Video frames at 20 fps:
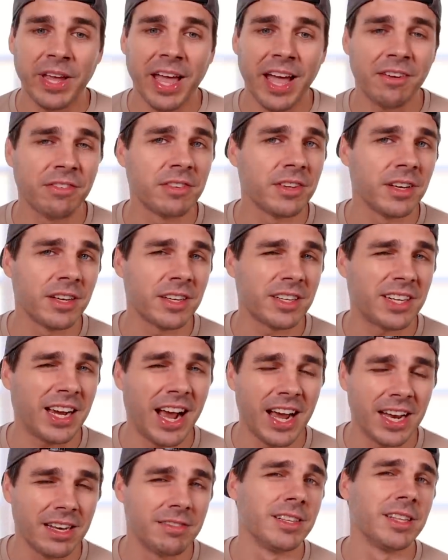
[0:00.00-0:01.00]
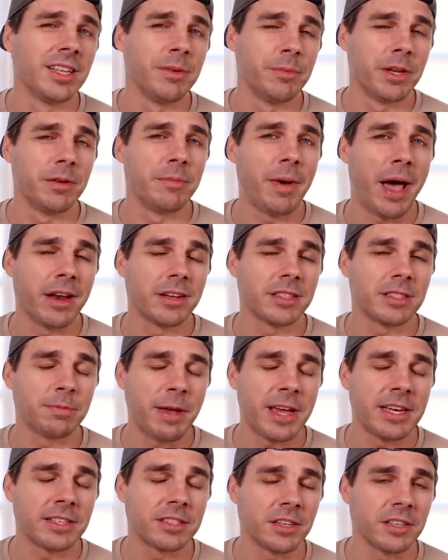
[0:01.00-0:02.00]
We have a, kind of a limited amount of
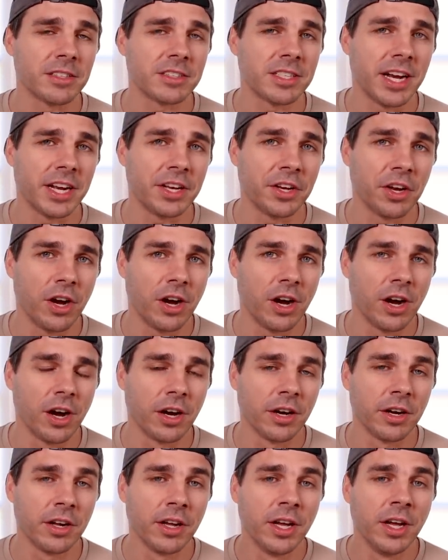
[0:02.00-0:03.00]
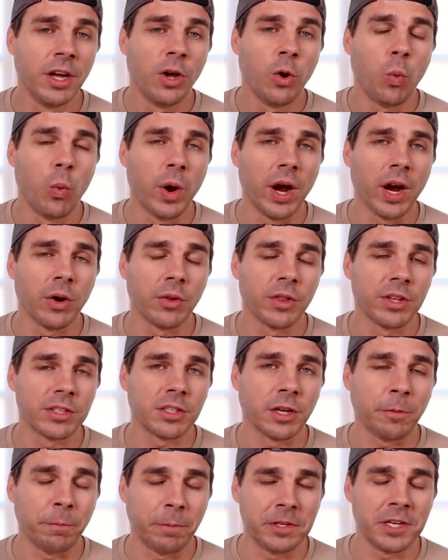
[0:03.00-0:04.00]
space in our side yard where this
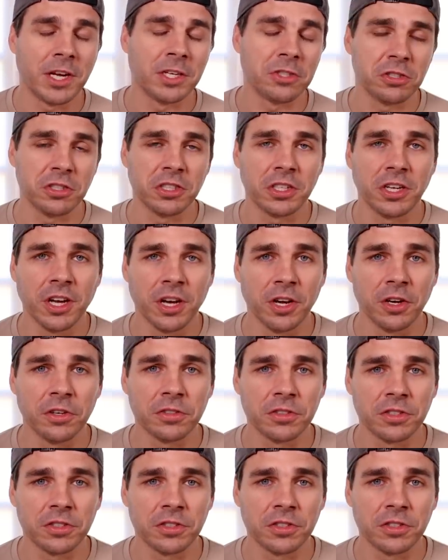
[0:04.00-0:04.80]
could potentially go.